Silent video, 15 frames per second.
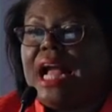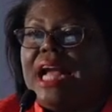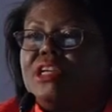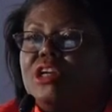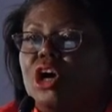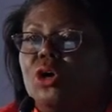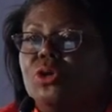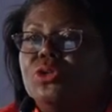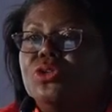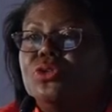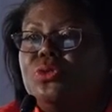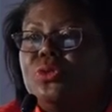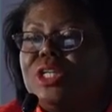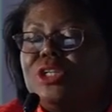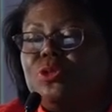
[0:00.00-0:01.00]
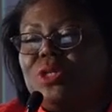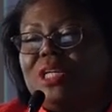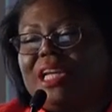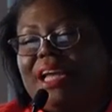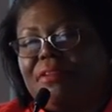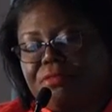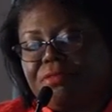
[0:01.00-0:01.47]
And how do we
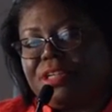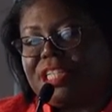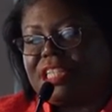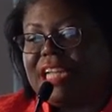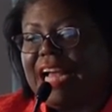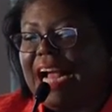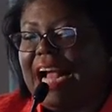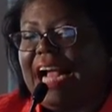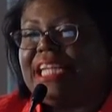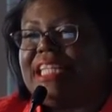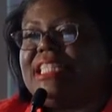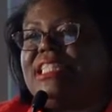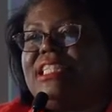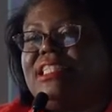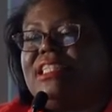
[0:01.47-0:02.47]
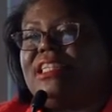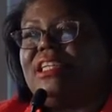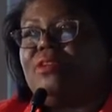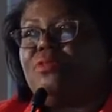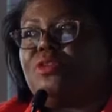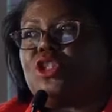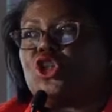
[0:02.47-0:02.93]
leverage that ICT
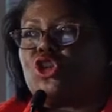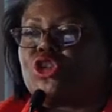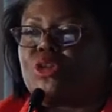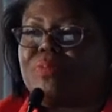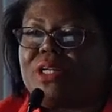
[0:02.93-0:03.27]
infrastructure?